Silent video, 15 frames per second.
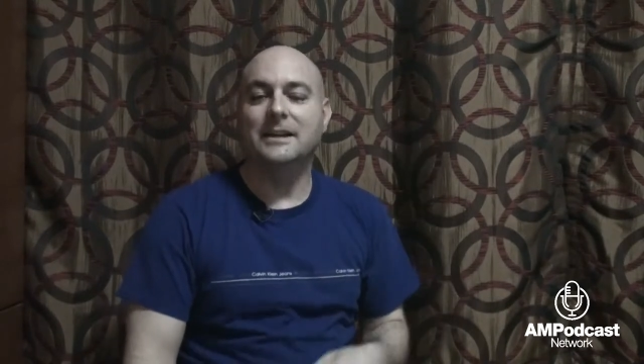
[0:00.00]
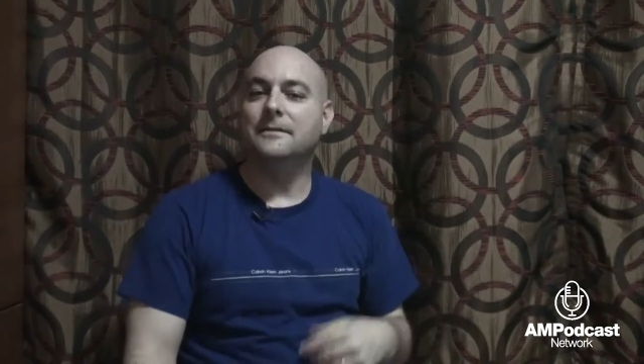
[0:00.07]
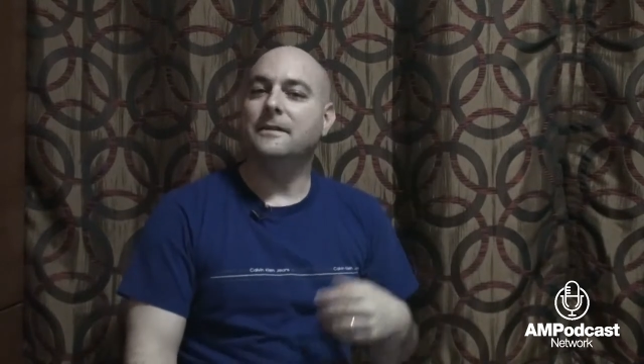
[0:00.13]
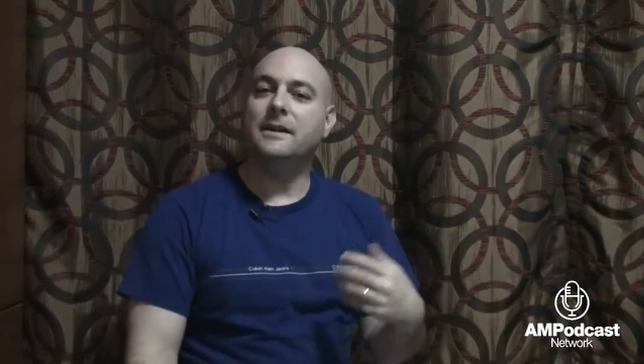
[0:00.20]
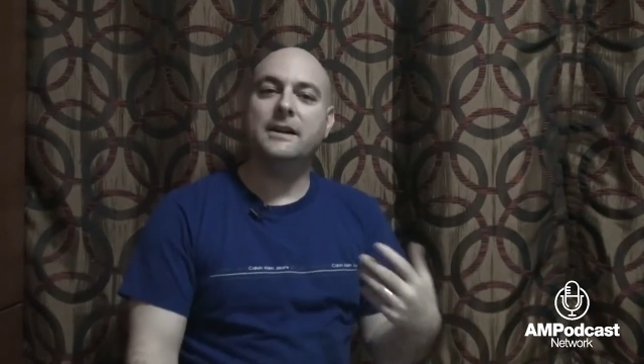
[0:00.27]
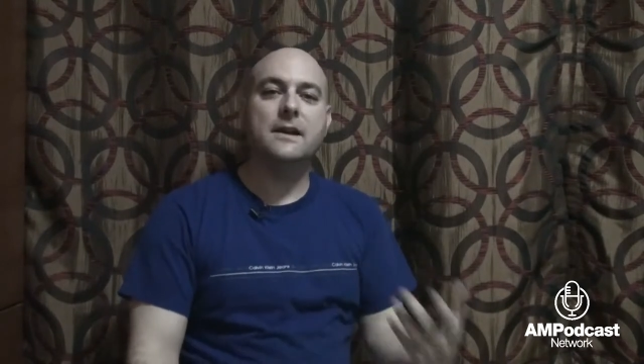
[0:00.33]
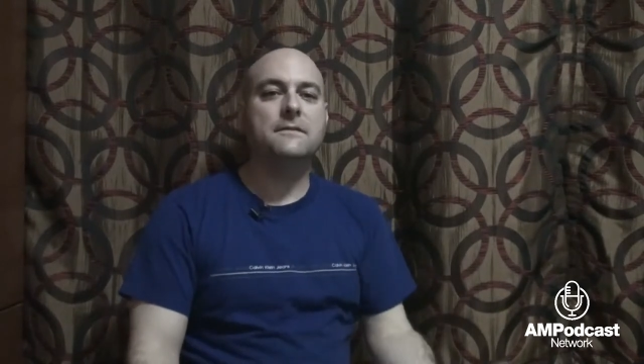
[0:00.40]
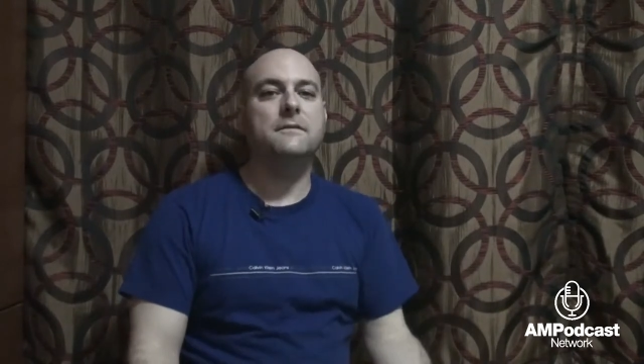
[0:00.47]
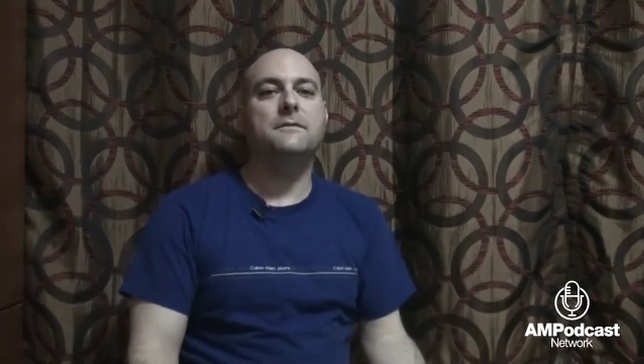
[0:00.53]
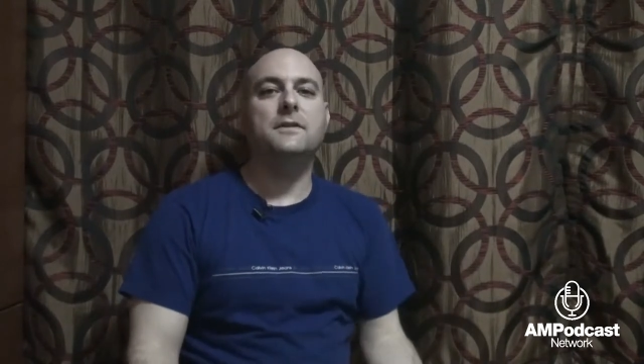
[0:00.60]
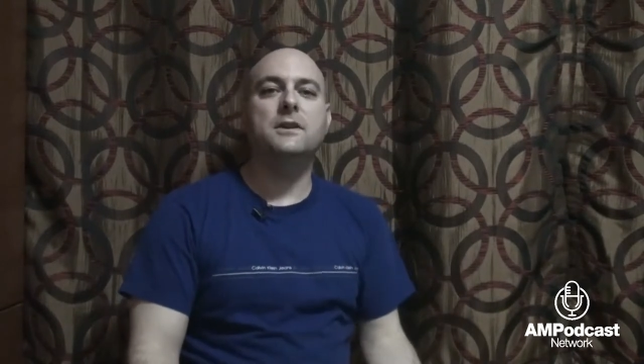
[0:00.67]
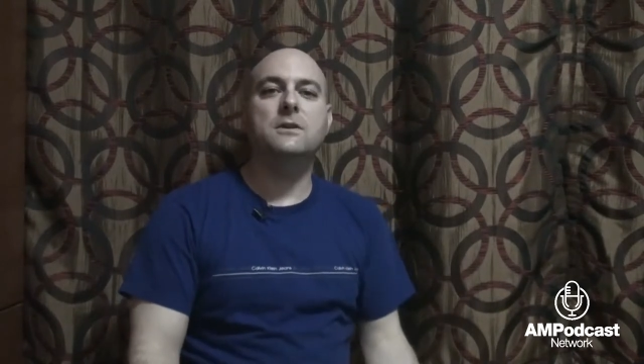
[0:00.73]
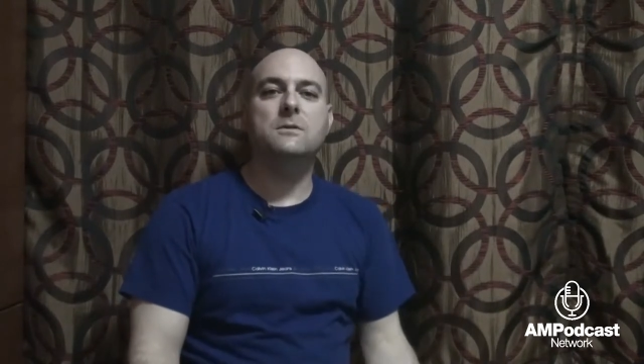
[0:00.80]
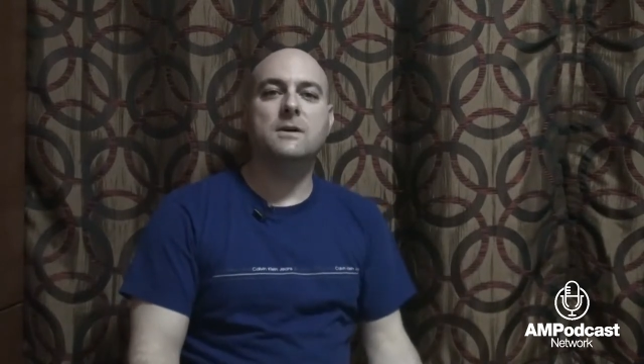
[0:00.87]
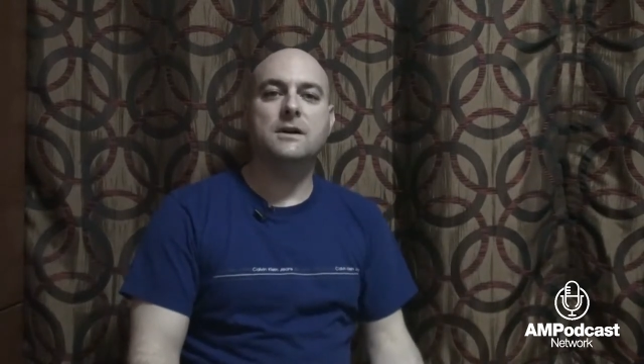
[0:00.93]
If I didn't have a
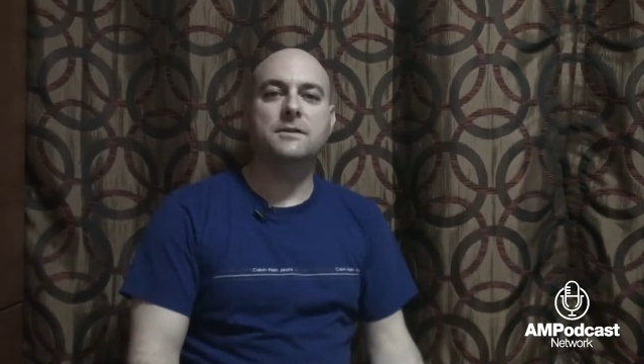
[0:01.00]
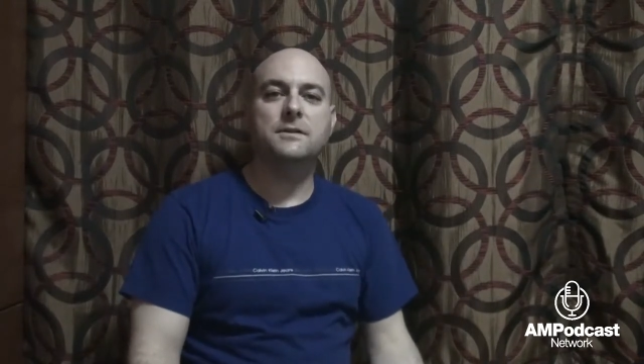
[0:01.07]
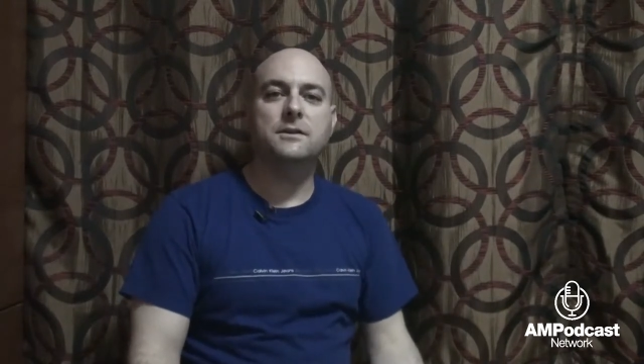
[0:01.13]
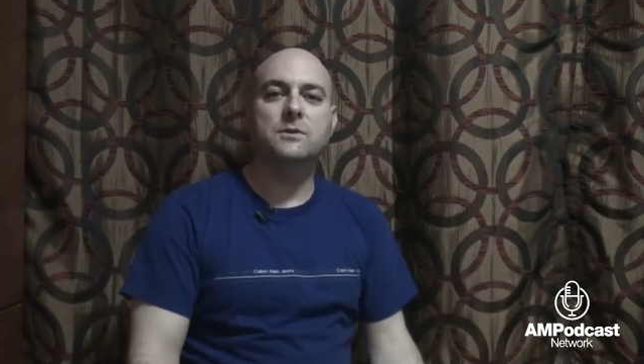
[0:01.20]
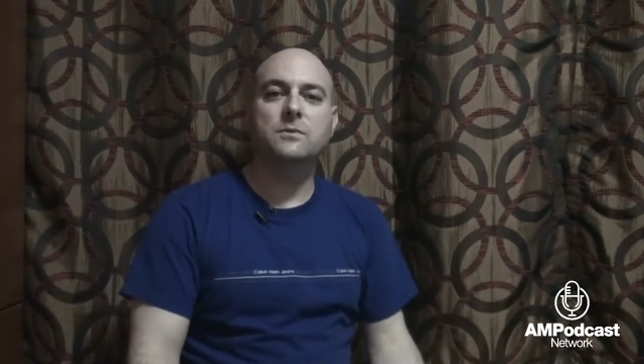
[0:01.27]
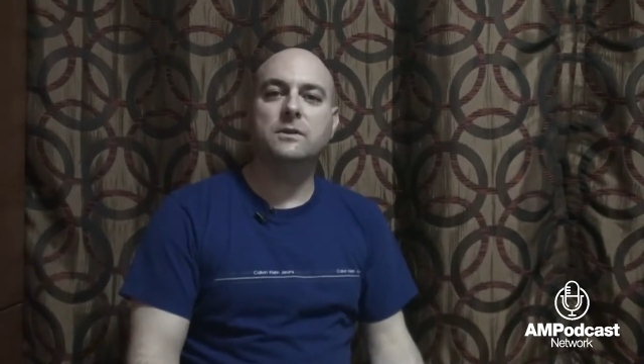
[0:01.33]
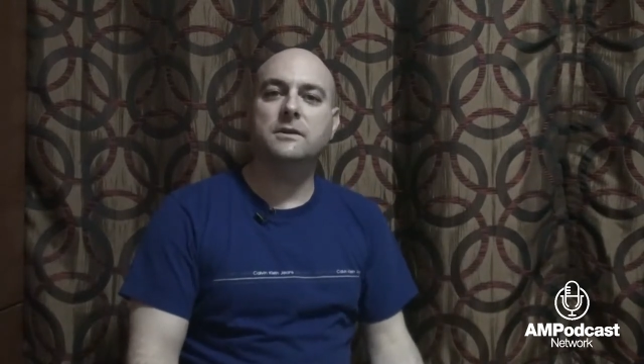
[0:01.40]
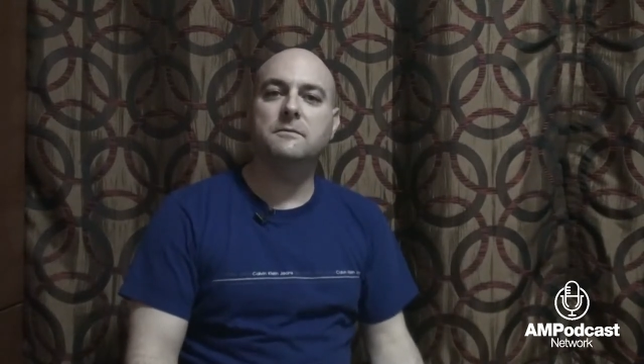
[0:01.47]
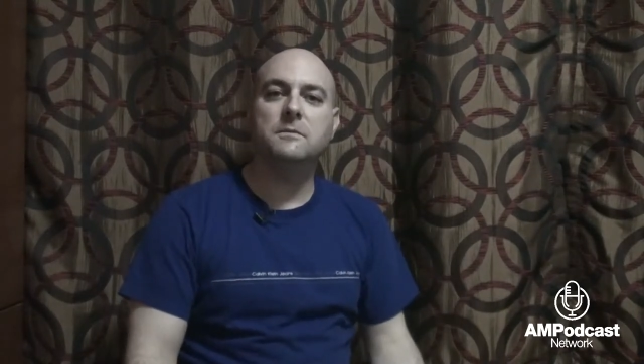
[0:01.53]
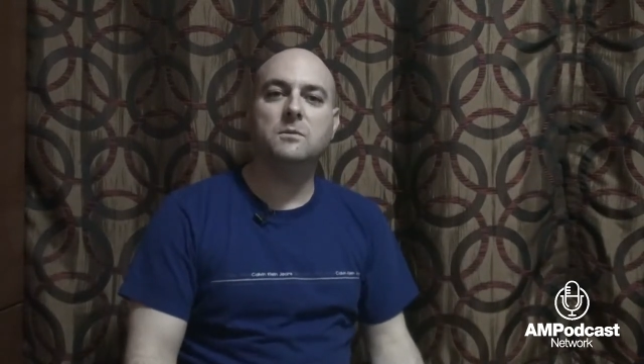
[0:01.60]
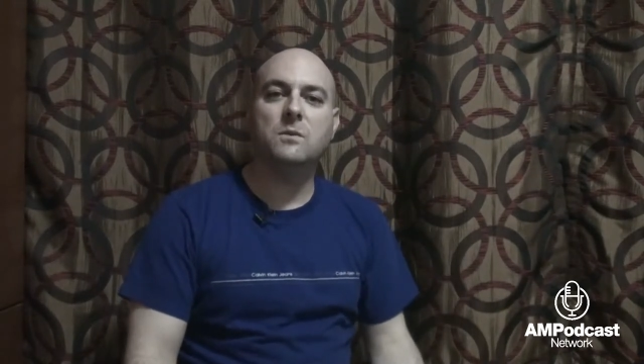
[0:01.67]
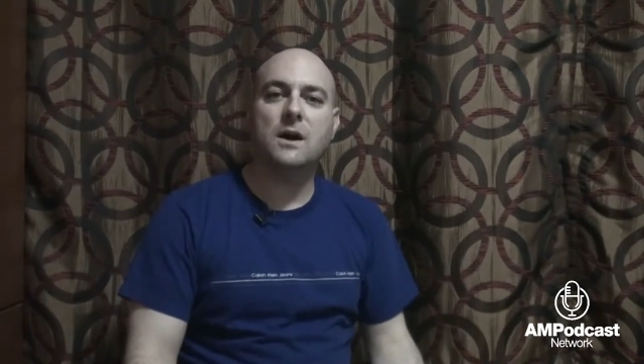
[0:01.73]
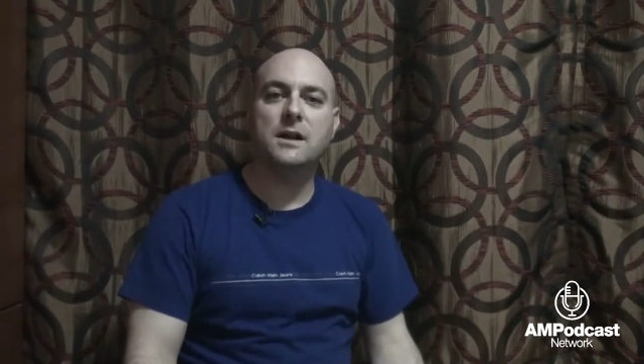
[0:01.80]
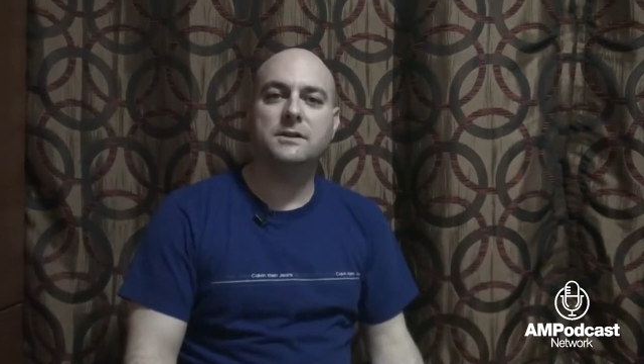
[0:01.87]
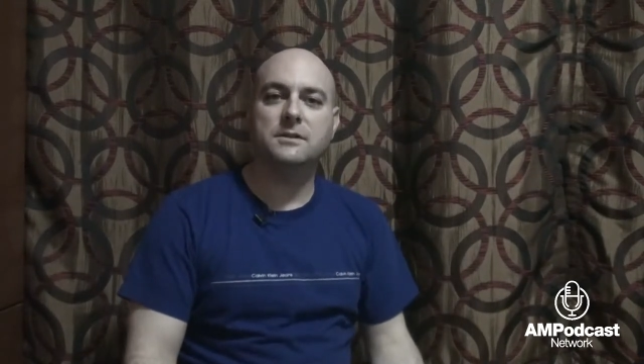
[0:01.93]
video out there, you wouldn't even be
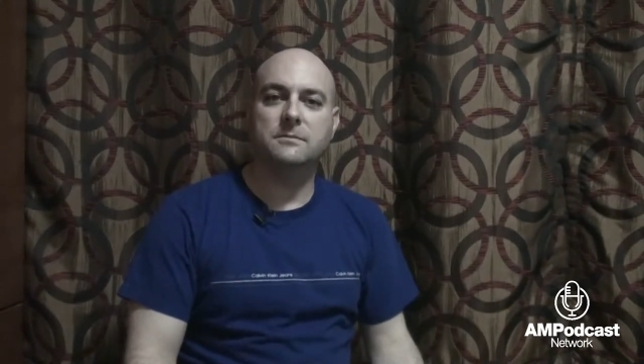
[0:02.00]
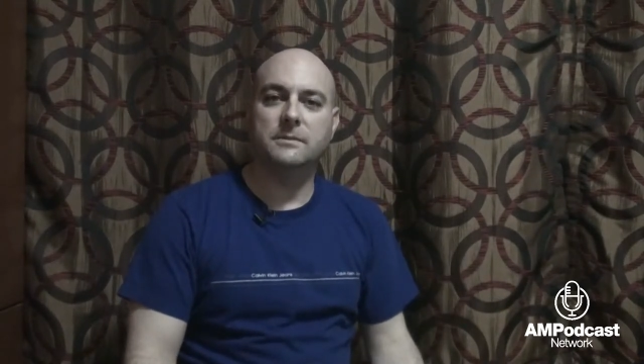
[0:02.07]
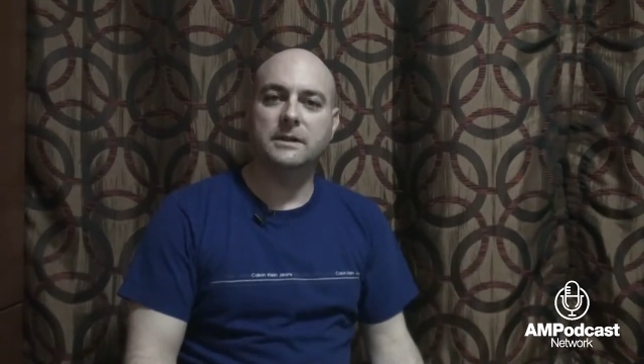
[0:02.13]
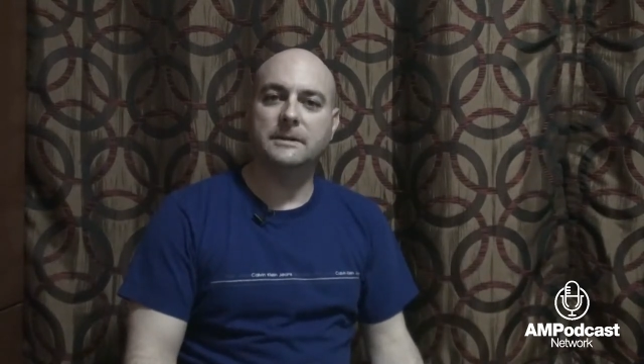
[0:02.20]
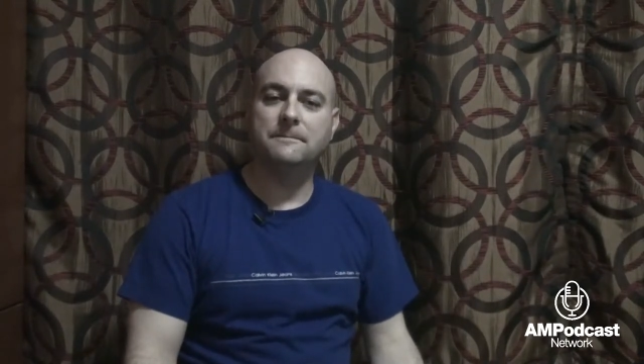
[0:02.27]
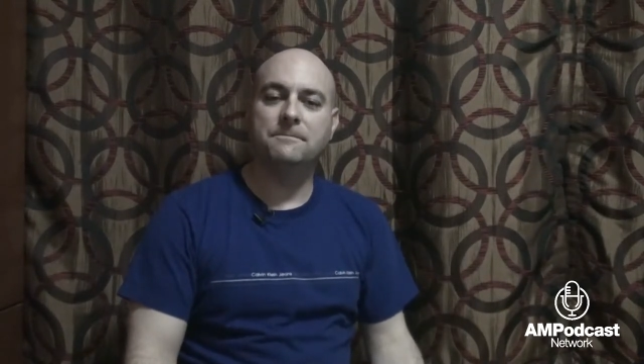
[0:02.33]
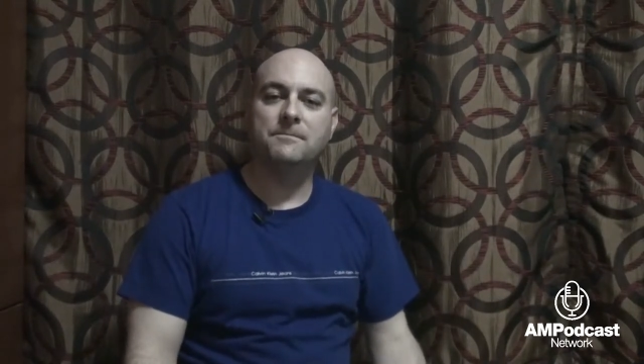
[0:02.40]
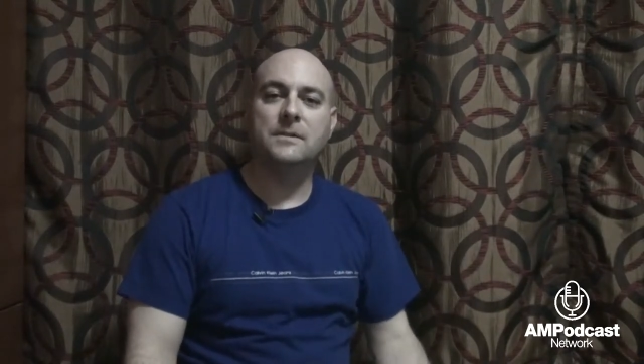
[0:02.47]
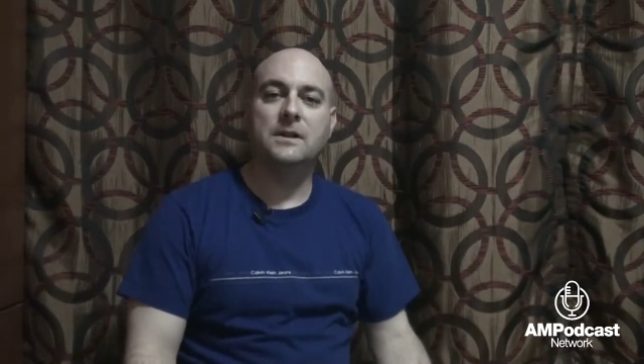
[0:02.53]
watching me.